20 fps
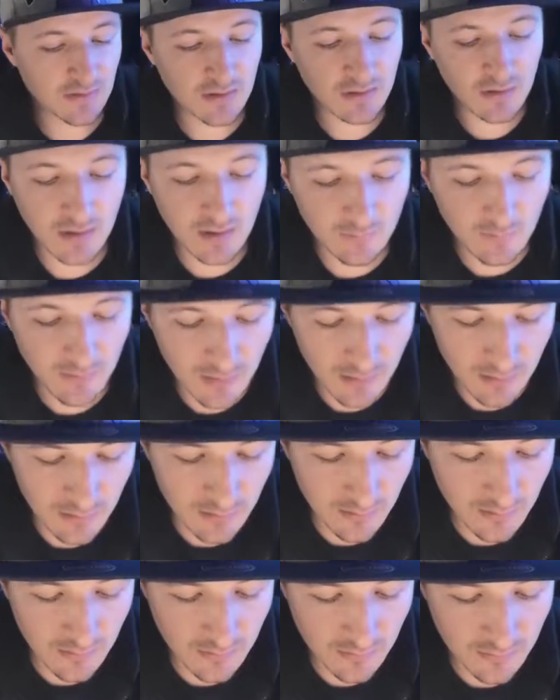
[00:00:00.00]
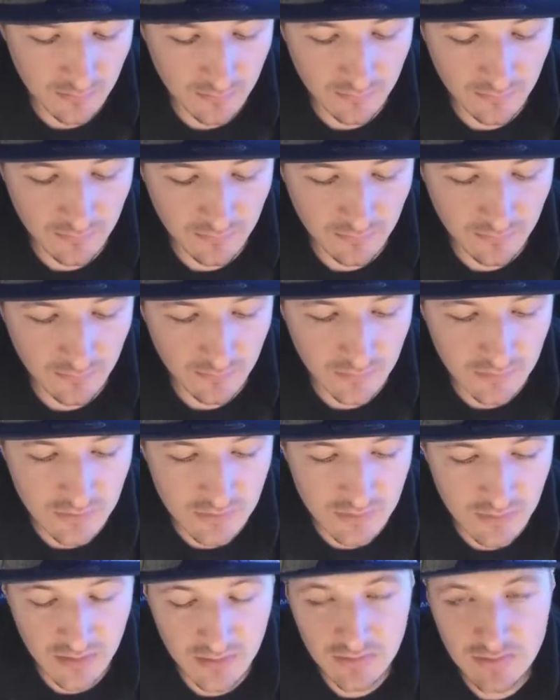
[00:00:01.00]
that can get me uh, the
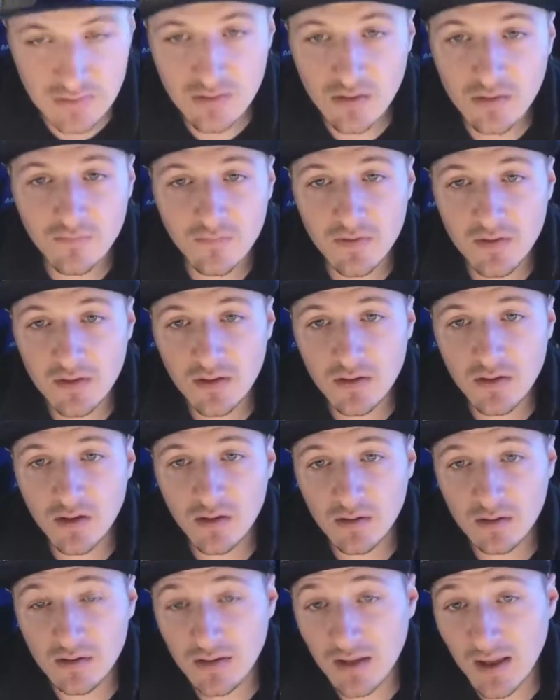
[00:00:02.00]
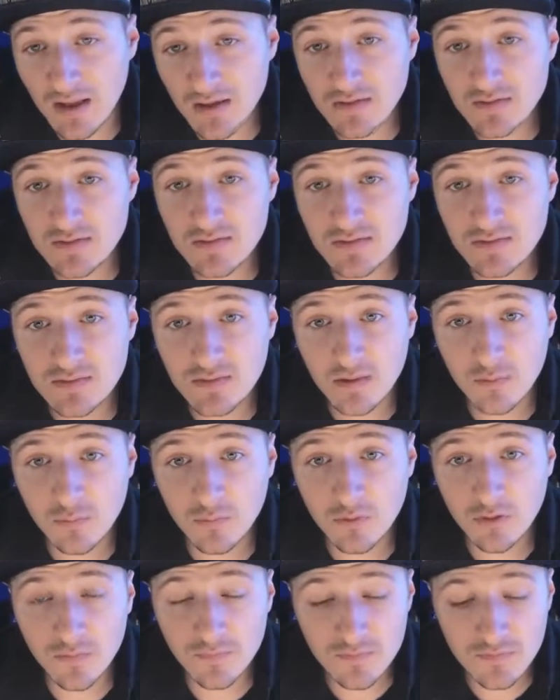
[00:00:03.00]
shiny star V uh, case, I
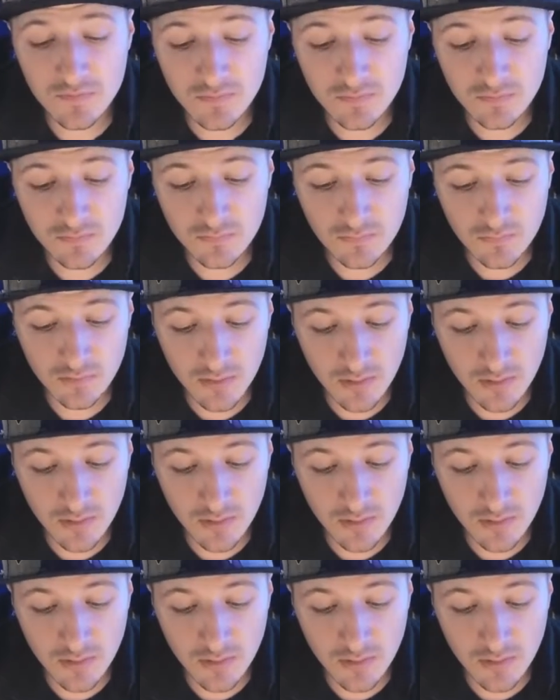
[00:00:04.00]
would love to.